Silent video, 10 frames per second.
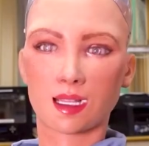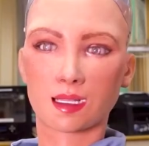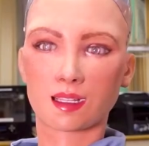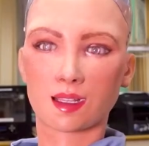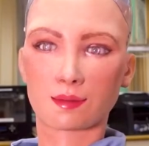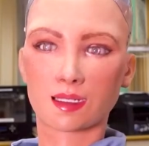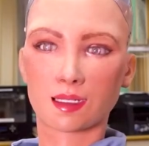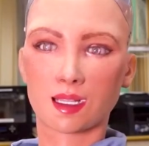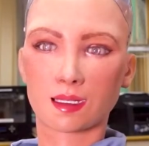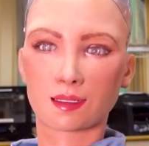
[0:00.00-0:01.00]
and
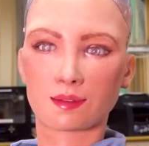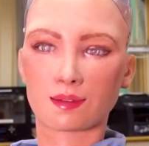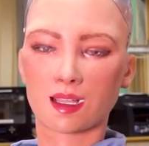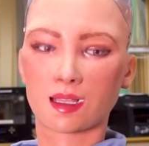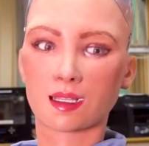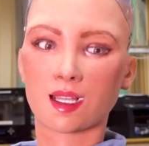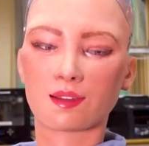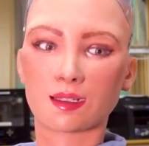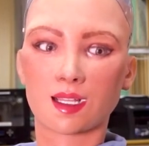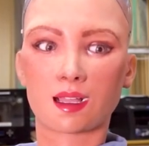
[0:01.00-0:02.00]
telepresence, like as
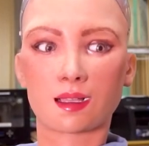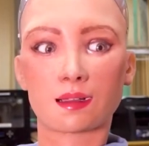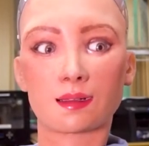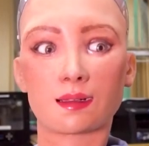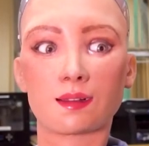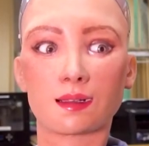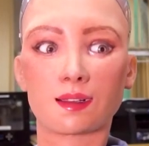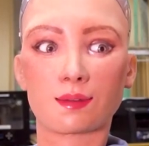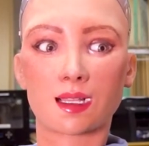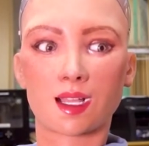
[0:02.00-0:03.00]
avatars working with
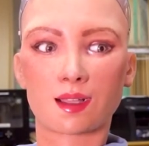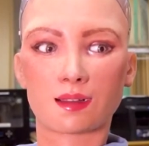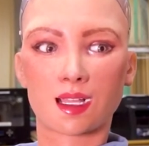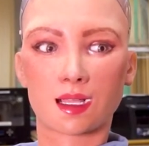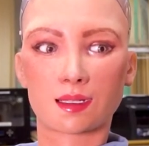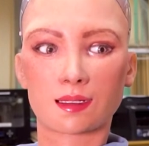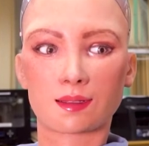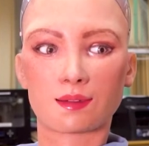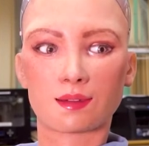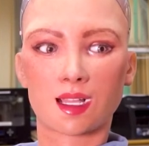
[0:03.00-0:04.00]
human operators,
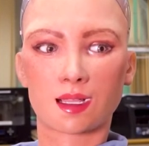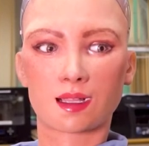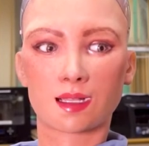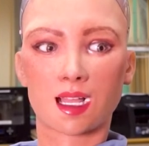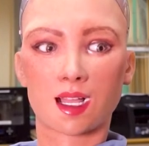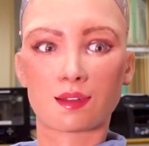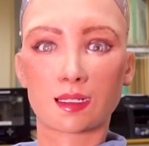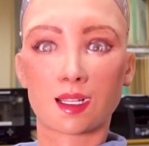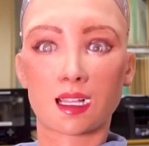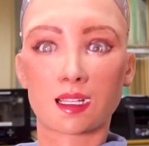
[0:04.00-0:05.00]
like in our
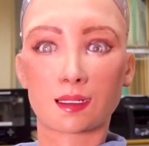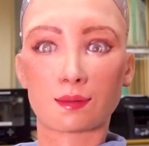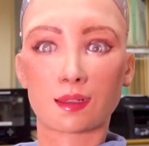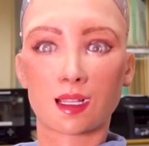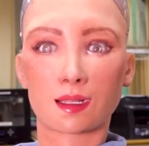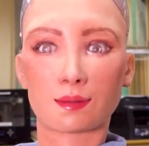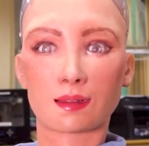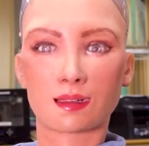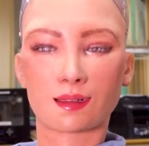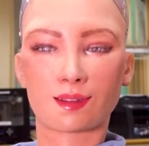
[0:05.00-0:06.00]
Avatar X Prize
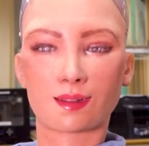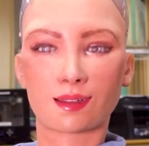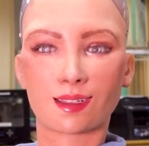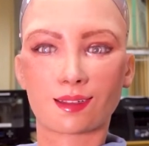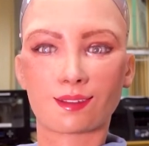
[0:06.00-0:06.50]
participation.